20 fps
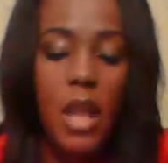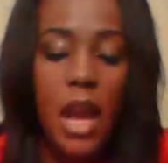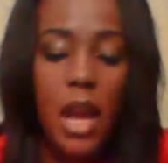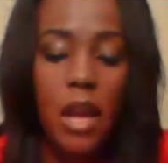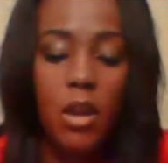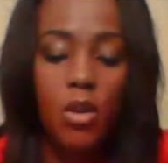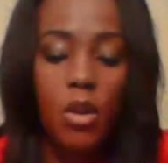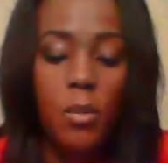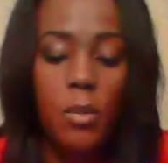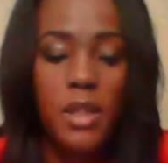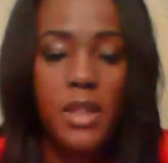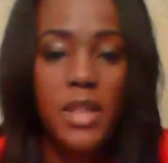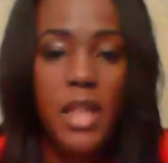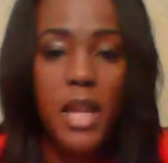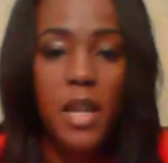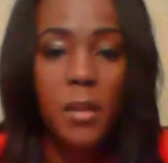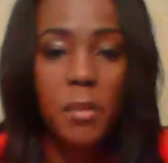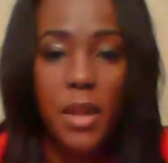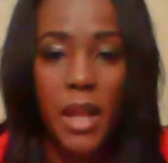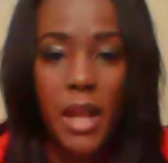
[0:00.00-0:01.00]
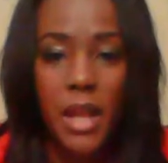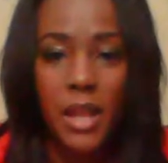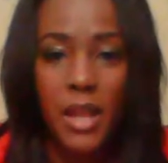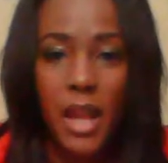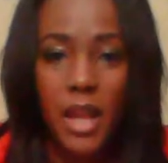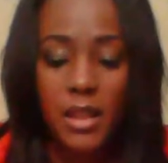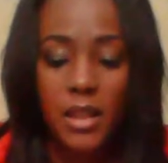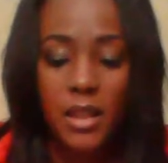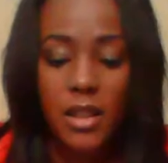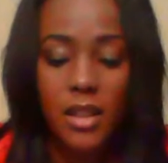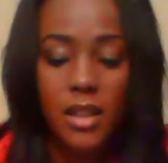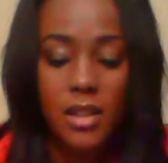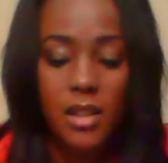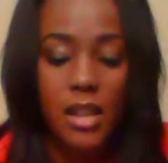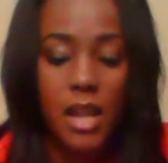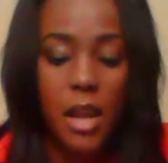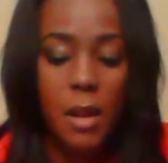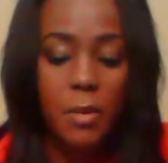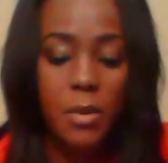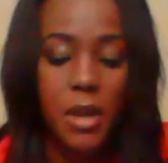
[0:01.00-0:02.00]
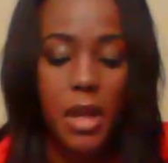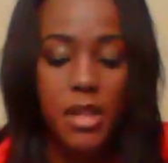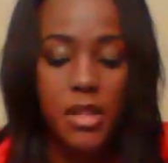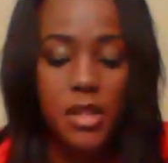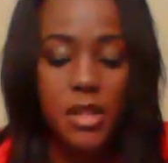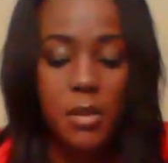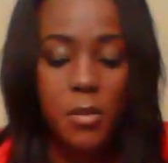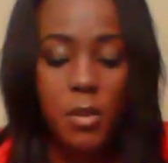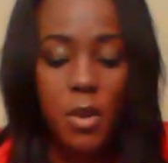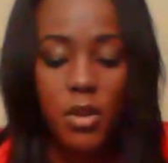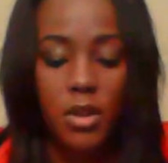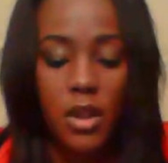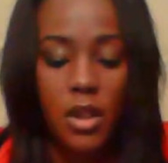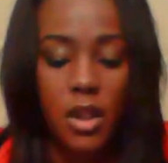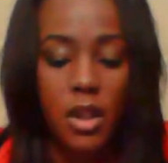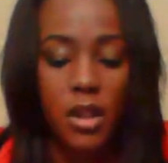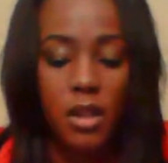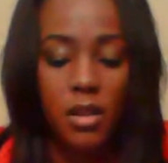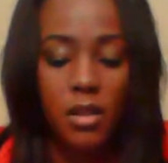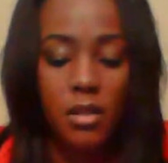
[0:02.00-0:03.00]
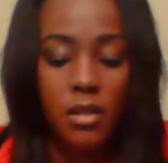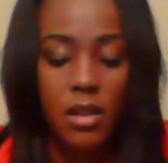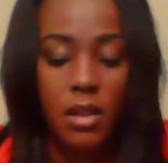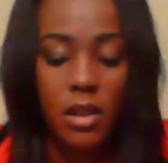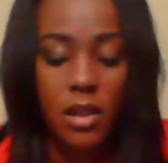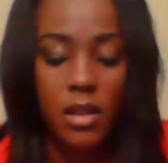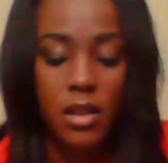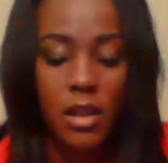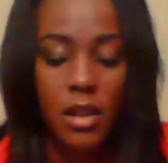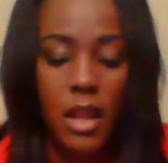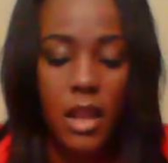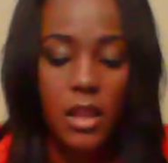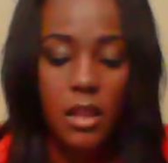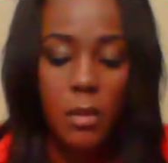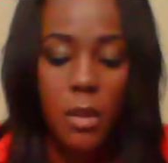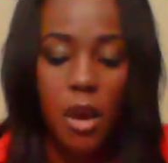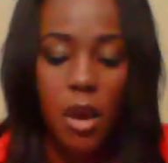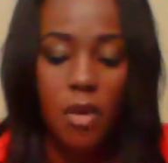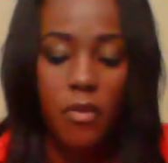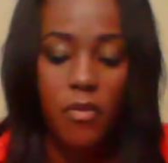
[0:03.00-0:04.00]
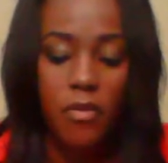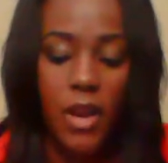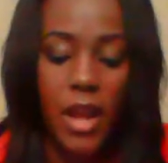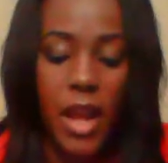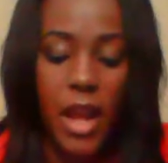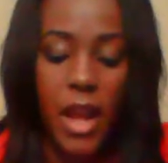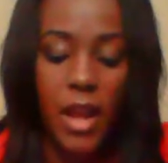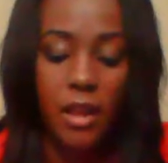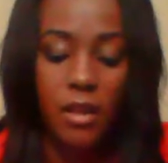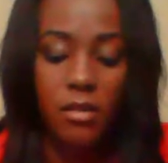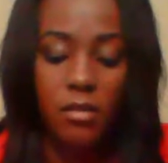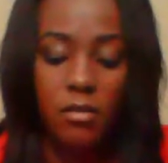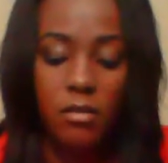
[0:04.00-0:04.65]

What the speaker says: I normally take a plate like this and I place them on there, lay them all flat,